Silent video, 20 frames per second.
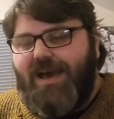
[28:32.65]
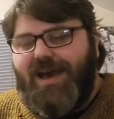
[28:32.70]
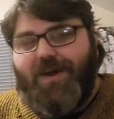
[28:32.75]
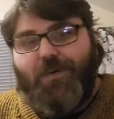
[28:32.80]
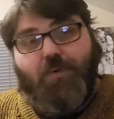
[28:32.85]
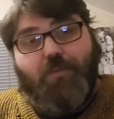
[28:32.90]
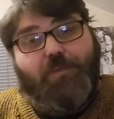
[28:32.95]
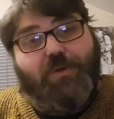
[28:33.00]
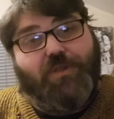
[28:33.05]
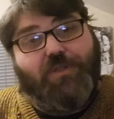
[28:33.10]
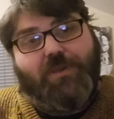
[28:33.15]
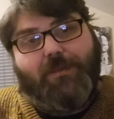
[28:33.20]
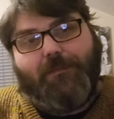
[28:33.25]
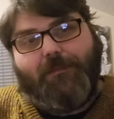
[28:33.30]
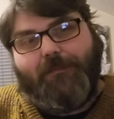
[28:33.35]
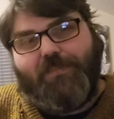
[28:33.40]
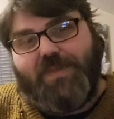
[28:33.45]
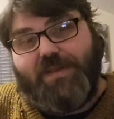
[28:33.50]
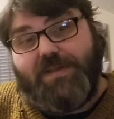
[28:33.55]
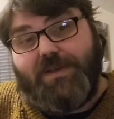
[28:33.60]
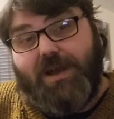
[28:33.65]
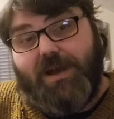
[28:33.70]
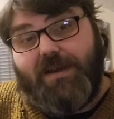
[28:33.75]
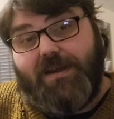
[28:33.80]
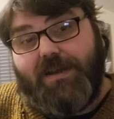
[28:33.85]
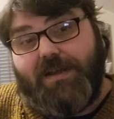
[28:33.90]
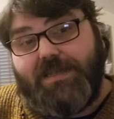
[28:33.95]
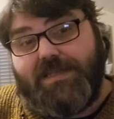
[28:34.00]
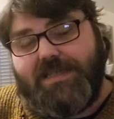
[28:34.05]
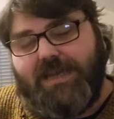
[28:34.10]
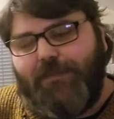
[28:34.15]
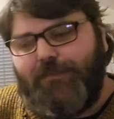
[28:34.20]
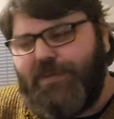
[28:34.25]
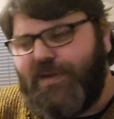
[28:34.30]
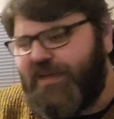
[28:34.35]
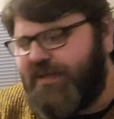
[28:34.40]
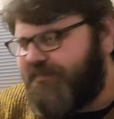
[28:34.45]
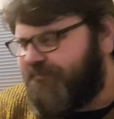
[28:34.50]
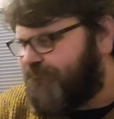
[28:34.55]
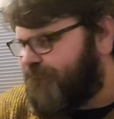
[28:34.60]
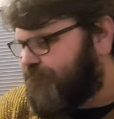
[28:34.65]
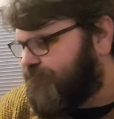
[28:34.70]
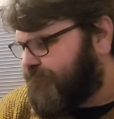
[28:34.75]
We're building the Dark Knight Tumbler.